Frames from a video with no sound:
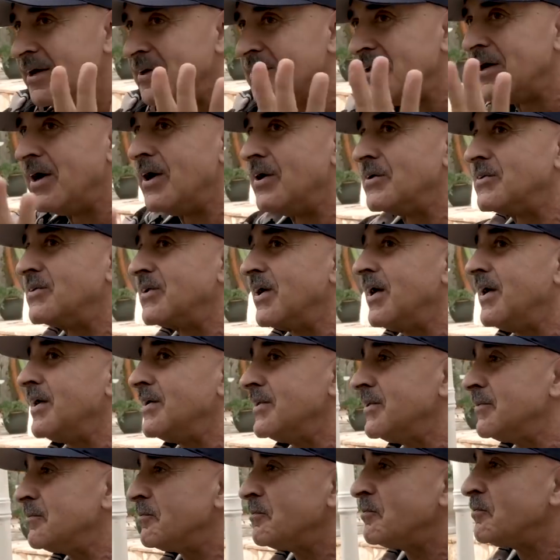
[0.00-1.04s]
on the
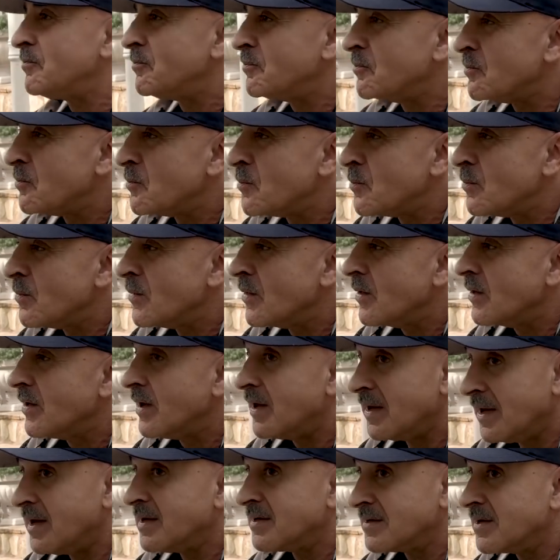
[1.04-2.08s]
outside.
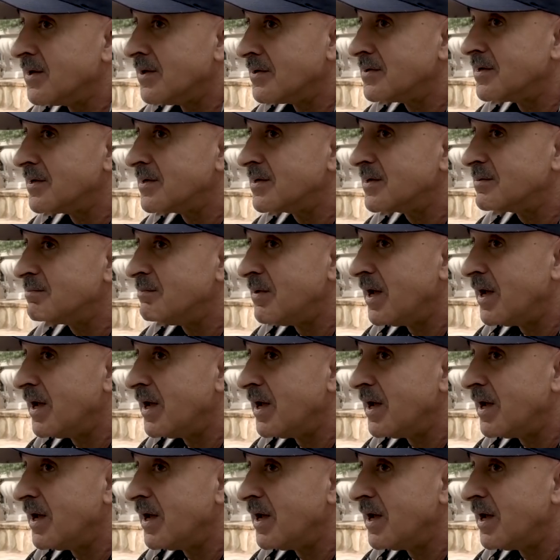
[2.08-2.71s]
And I saw this